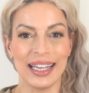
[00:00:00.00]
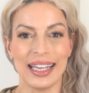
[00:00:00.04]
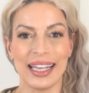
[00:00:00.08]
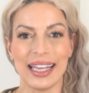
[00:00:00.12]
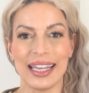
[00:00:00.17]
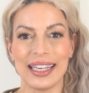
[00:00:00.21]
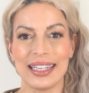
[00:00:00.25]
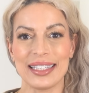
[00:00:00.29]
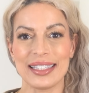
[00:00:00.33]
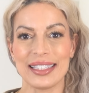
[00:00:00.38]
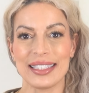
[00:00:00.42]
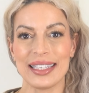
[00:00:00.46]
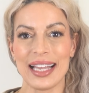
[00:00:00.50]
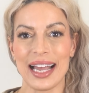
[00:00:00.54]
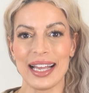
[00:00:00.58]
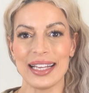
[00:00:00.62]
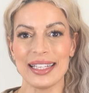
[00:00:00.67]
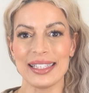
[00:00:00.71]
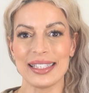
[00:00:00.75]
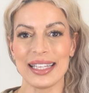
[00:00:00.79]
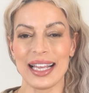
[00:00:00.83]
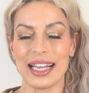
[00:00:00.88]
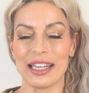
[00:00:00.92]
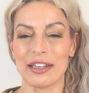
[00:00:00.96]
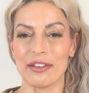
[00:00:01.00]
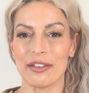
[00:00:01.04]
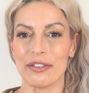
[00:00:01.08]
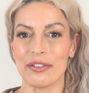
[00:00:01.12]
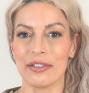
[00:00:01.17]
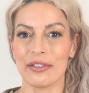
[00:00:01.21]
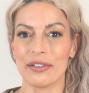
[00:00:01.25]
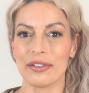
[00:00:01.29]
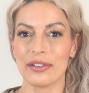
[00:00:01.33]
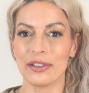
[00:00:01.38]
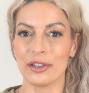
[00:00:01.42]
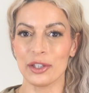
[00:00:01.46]
It is nice and
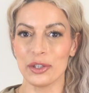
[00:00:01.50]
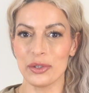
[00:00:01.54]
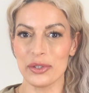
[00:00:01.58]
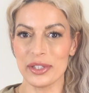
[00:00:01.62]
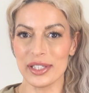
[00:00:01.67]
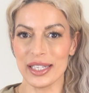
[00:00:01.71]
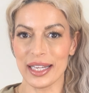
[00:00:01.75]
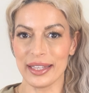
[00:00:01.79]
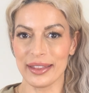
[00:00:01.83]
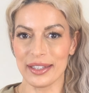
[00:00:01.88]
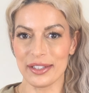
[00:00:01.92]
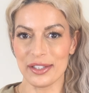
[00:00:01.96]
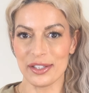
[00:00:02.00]
loose in the